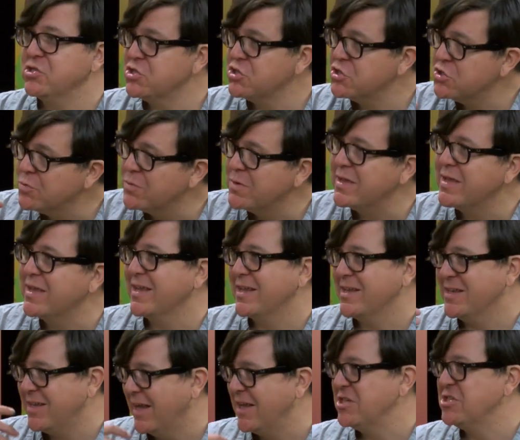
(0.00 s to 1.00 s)
chewing
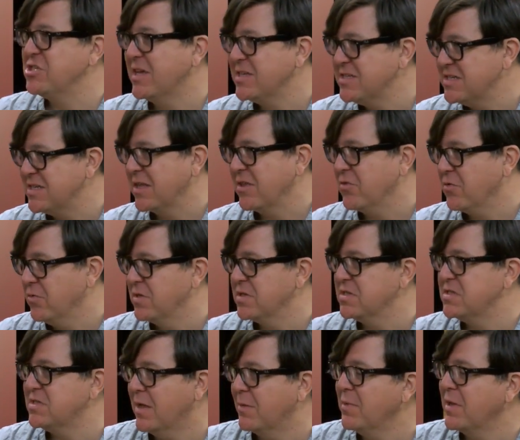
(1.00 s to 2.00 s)
and digesting through the
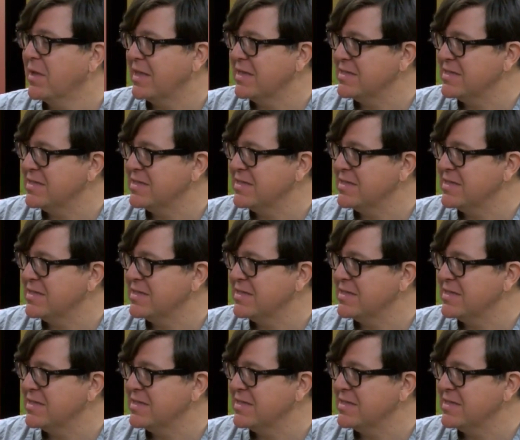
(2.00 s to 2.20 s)
stomach.